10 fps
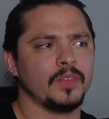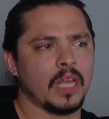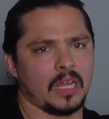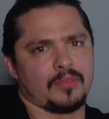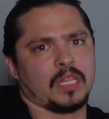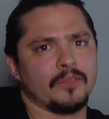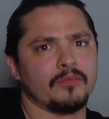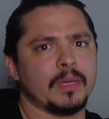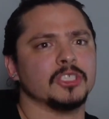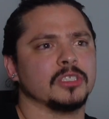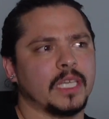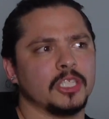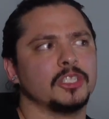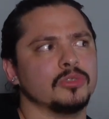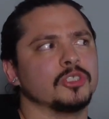like I said, the information they
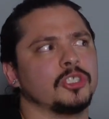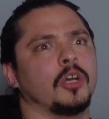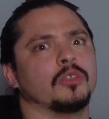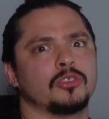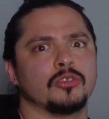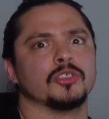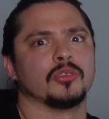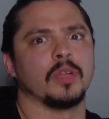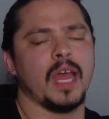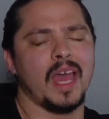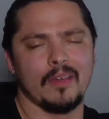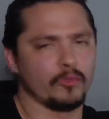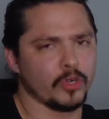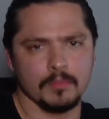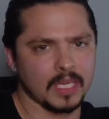choose to show is crucial to
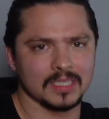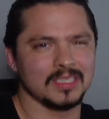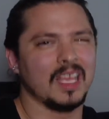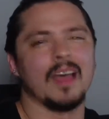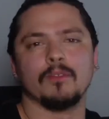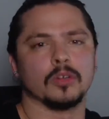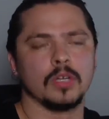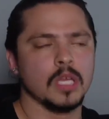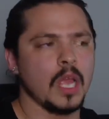every mix ever.